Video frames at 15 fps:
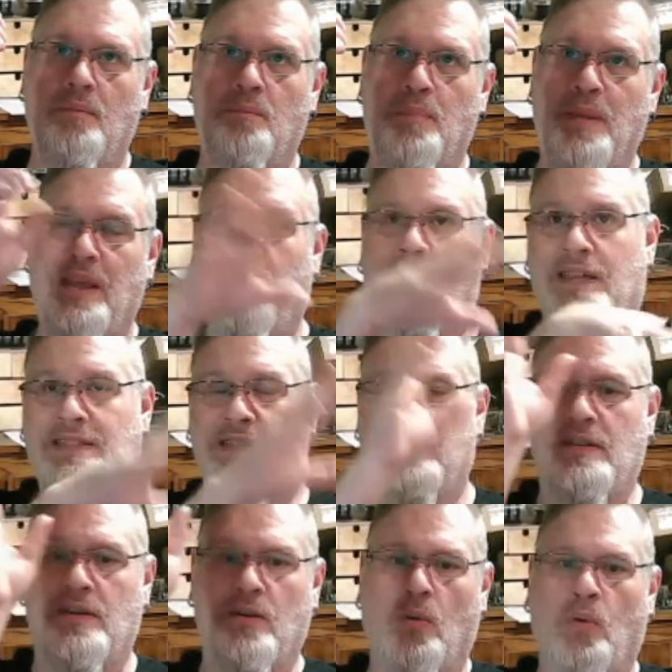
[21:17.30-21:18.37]
because
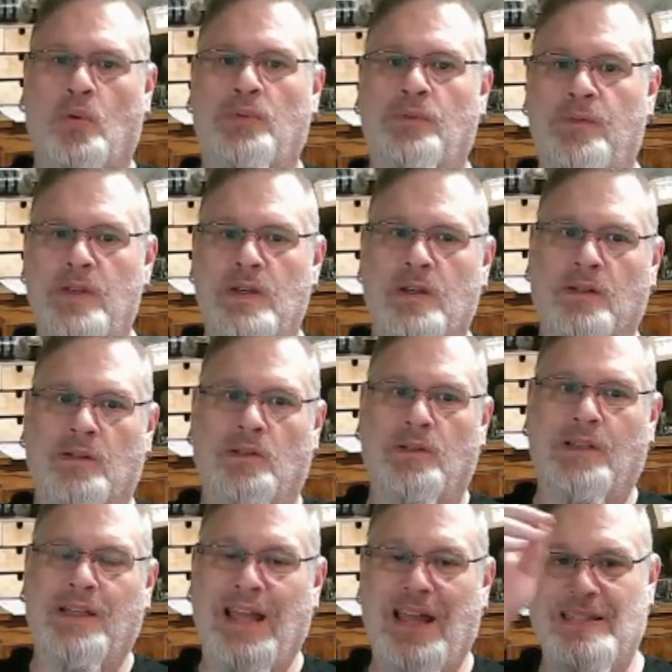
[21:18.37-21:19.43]
it's an old
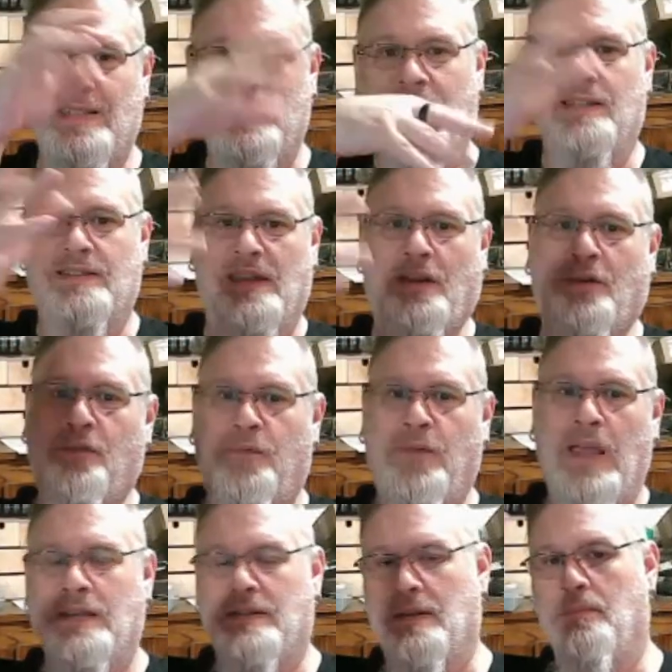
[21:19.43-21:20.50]
vehicle, it has things like
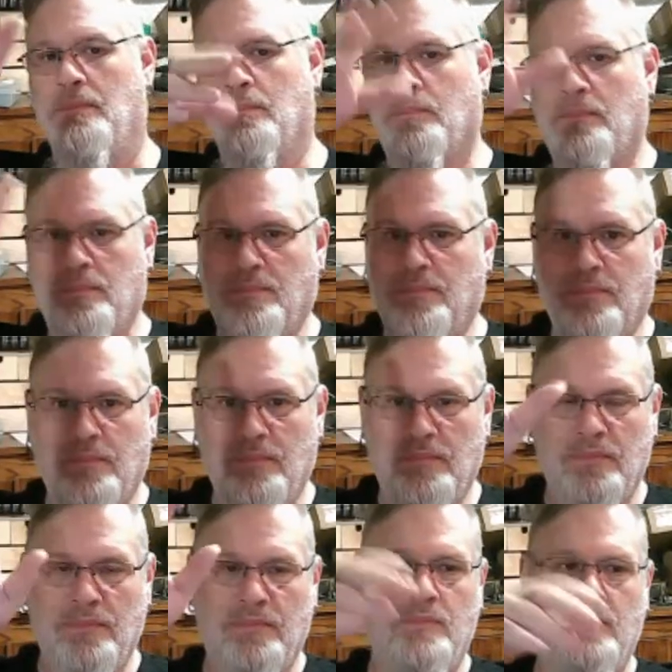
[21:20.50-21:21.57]
phantom
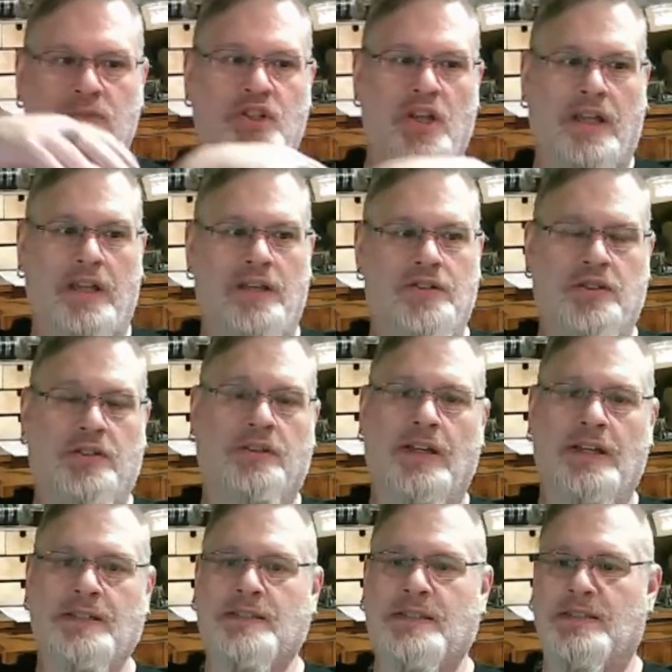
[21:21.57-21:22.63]
check engine
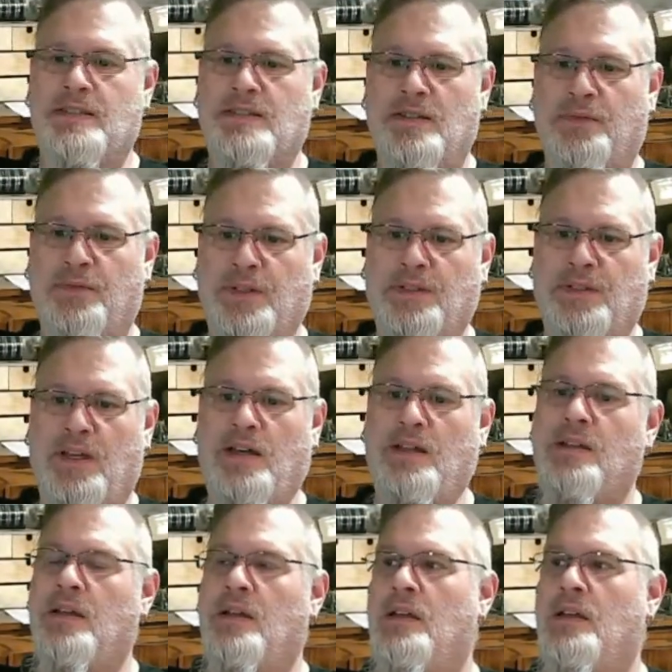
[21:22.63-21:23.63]
lights and stuff like that.